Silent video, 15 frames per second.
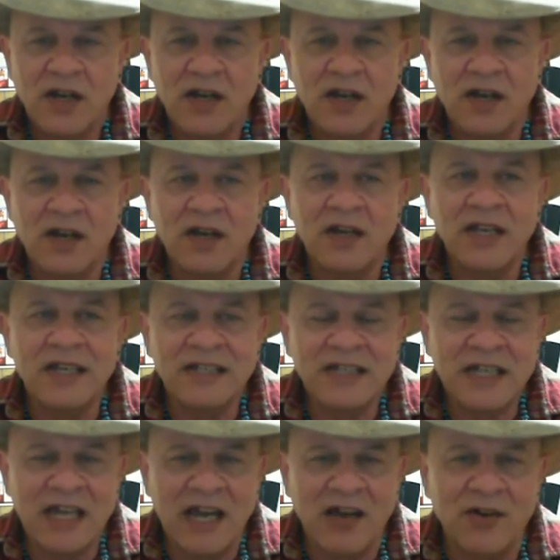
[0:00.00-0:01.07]
uh,
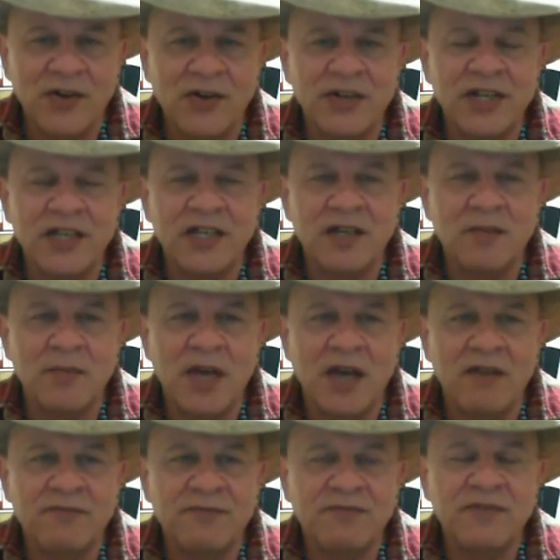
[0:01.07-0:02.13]
encountered
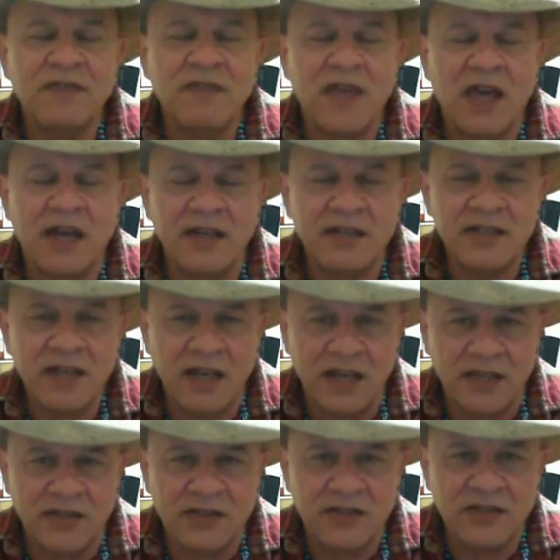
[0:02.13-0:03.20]
EMF that
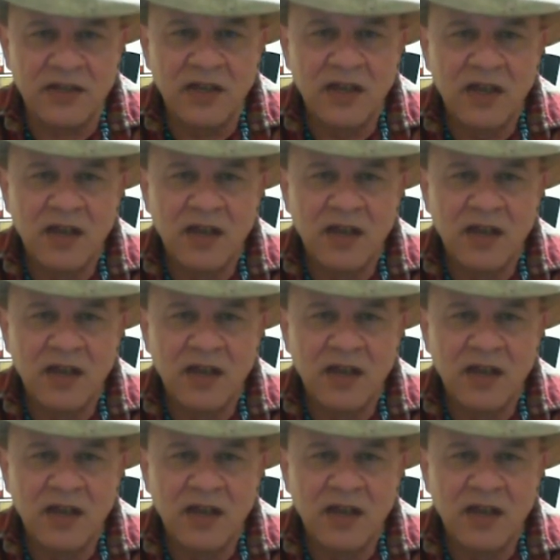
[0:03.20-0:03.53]
intense,